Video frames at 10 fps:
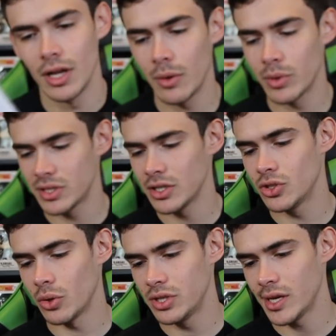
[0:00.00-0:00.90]
I will say
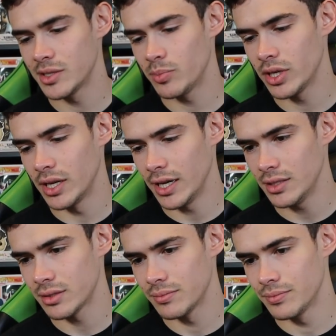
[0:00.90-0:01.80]
Jolteon's pretty
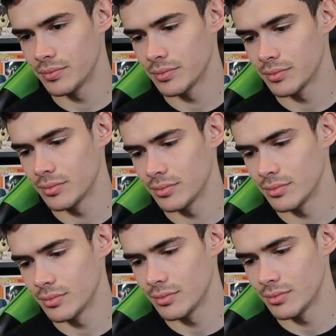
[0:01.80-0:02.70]
nice.
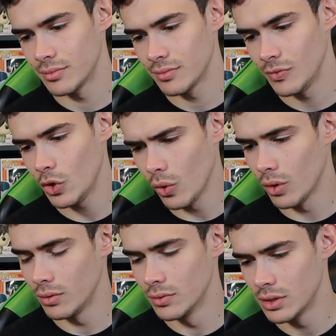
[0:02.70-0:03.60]

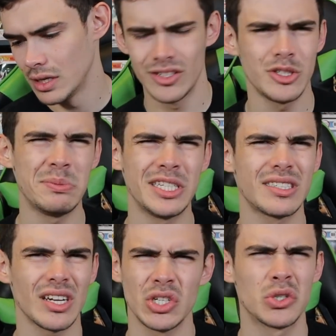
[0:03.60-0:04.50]
Cool. This would be
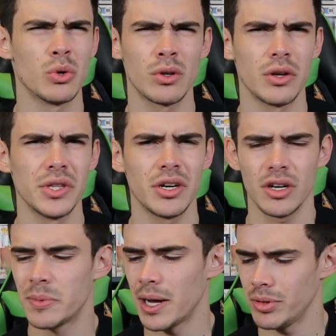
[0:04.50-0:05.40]
such a cool
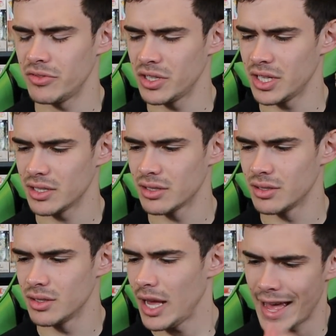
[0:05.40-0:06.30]
glow-in-the-dark pop, I feel like.
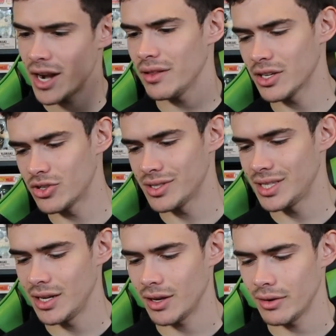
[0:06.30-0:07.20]
Add
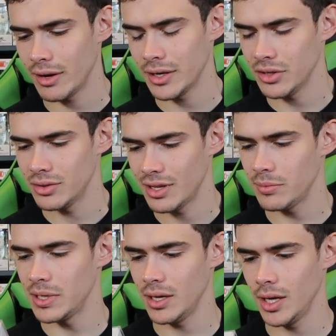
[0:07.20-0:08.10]
electricity all around it,
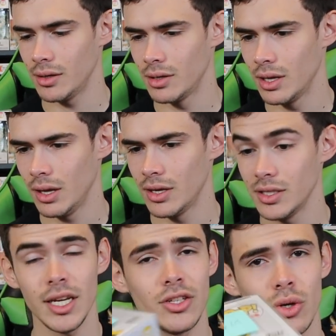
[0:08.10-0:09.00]
that'd be neat.
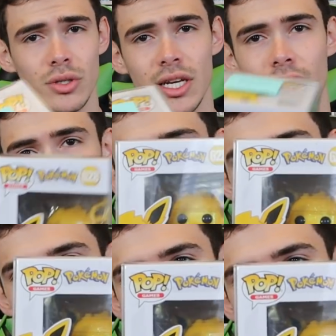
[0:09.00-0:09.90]
So yeah, Jolteon. We'll end the